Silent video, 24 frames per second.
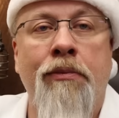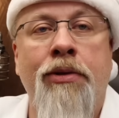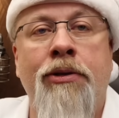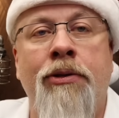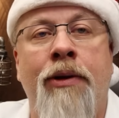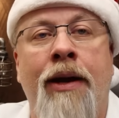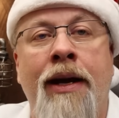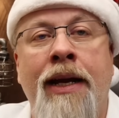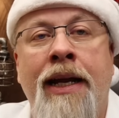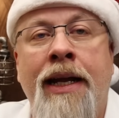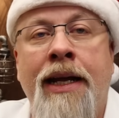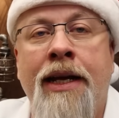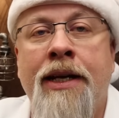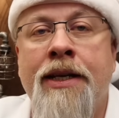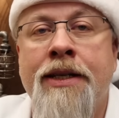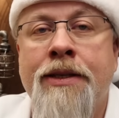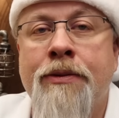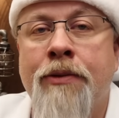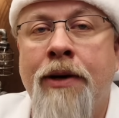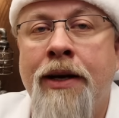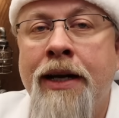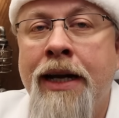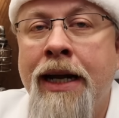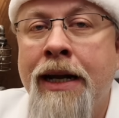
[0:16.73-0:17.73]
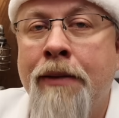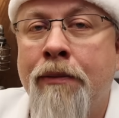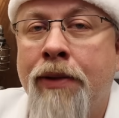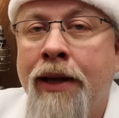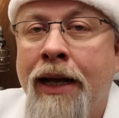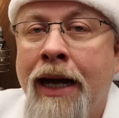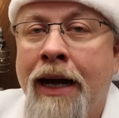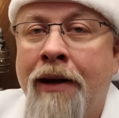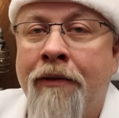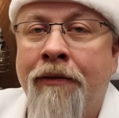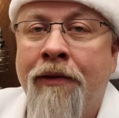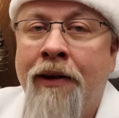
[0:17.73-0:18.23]
Bluetti is running
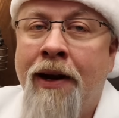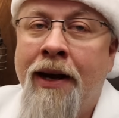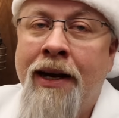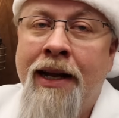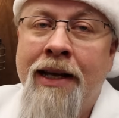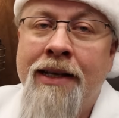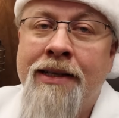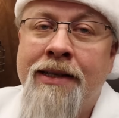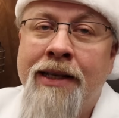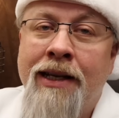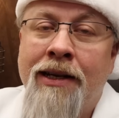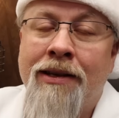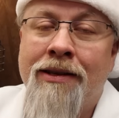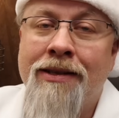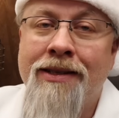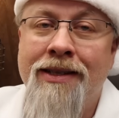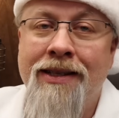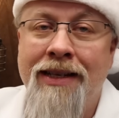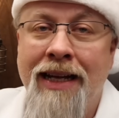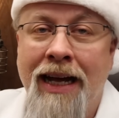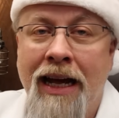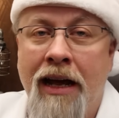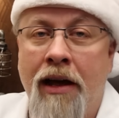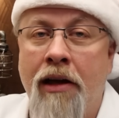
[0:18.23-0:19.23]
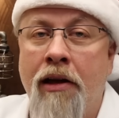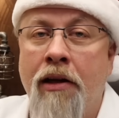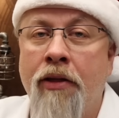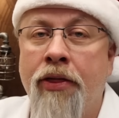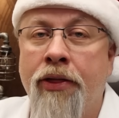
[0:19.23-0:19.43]
Black Friday sales now